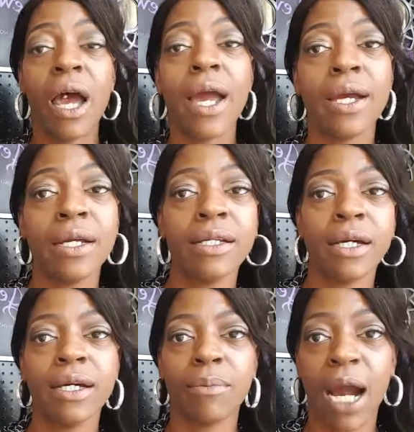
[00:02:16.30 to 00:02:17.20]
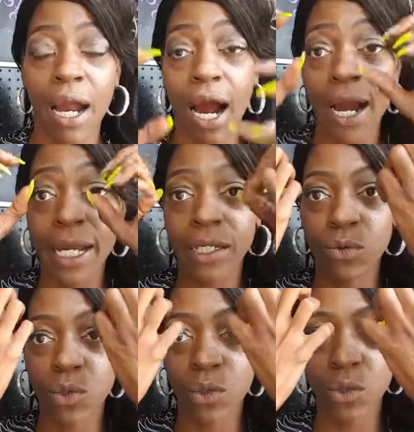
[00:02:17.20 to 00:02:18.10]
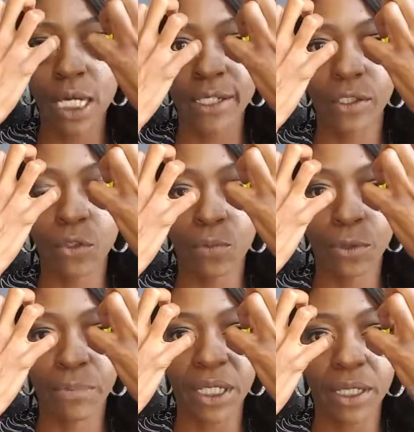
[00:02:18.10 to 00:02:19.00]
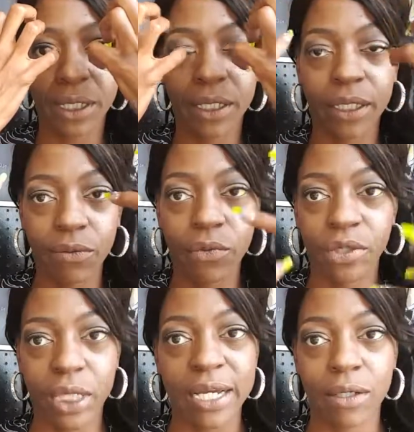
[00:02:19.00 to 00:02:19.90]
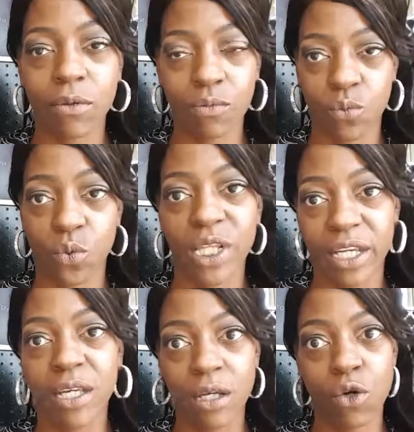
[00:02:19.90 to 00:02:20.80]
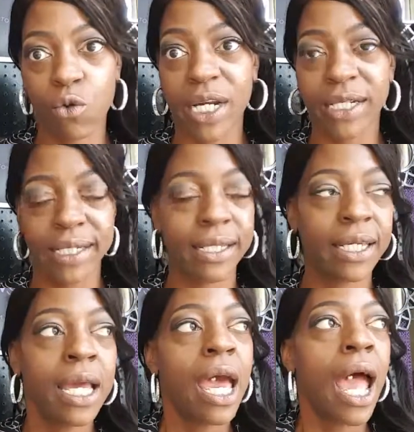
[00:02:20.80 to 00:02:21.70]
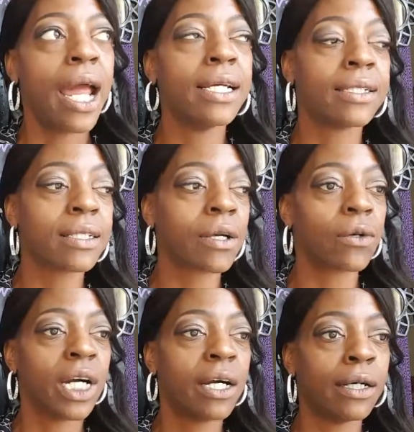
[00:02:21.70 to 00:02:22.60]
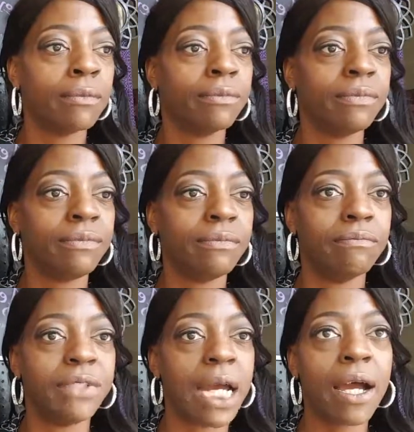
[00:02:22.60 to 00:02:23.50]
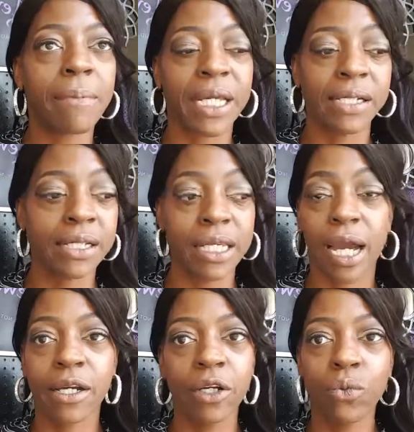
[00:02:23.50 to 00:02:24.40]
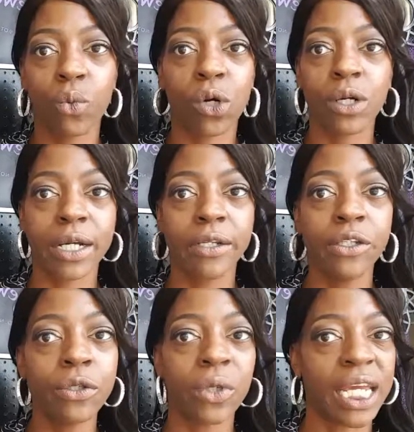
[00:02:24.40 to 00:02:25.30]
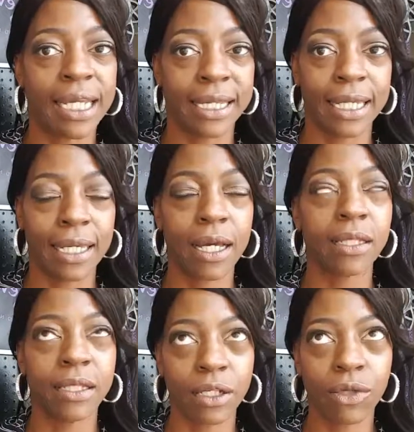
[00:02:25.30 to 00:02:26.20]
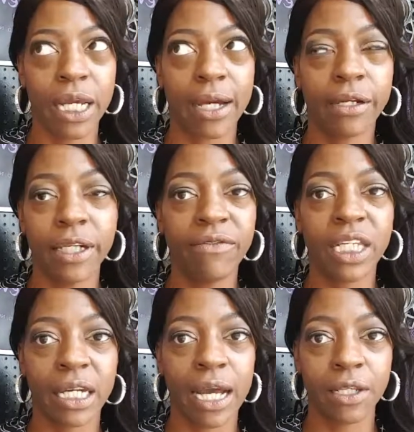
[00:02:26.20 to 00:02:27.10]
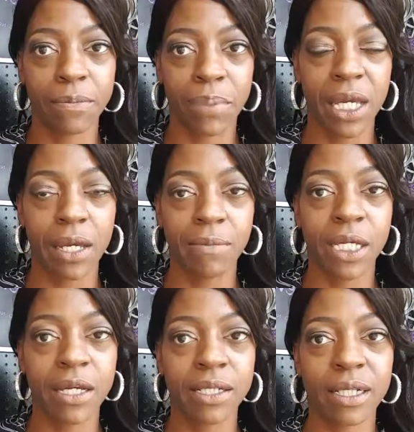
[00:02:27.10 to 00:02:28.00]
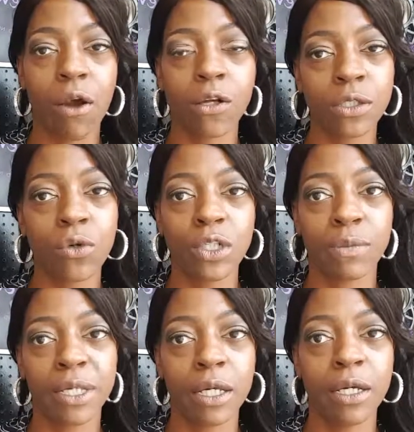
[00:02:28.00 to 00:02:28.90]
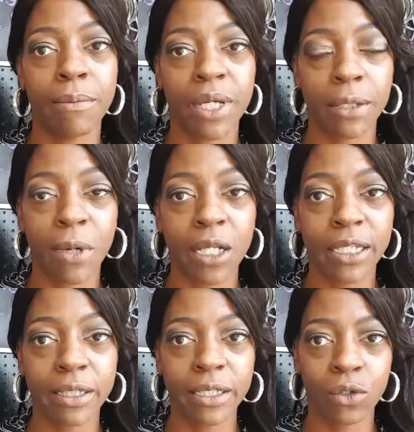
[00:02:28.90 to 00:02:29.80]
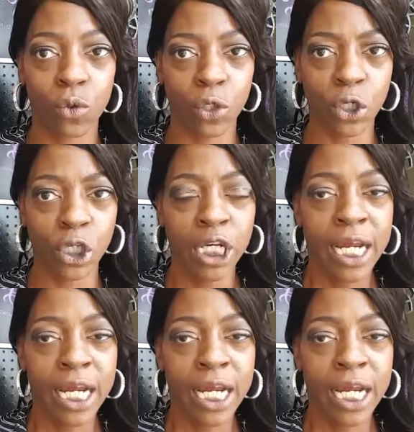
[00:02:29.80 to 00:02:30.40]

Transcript: And my eyes were like super big. It was like really crazy. And so yeah, basically I couldn't work, I couldn't do anything. Literally I couldn't even get out of the bed, because it also is a metabolic disorder.